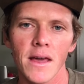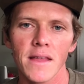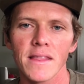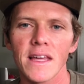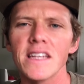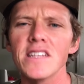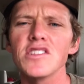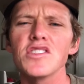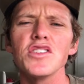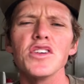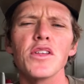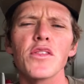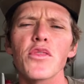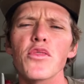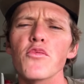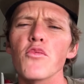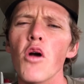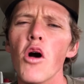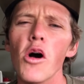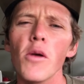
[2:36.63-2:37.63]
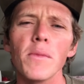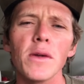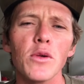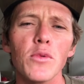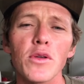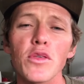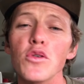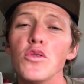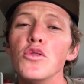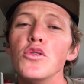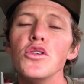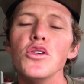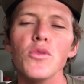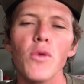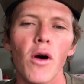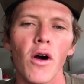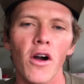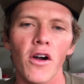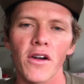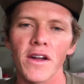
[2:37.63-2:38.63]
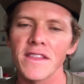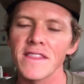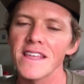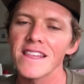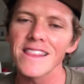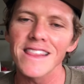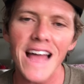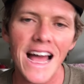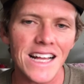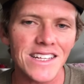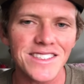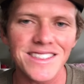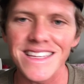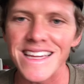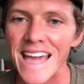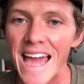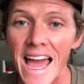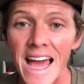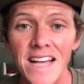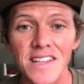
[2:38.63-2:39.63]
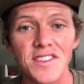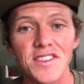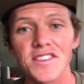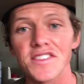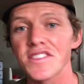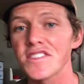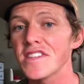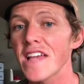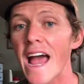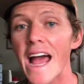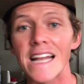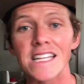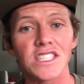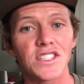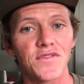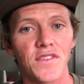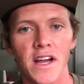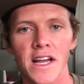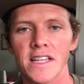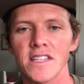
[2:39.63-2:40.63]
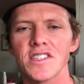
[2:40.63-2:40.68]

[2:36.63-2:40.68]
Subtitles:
That is, to enthrall me with who you are. And then lastly, S, satisfy.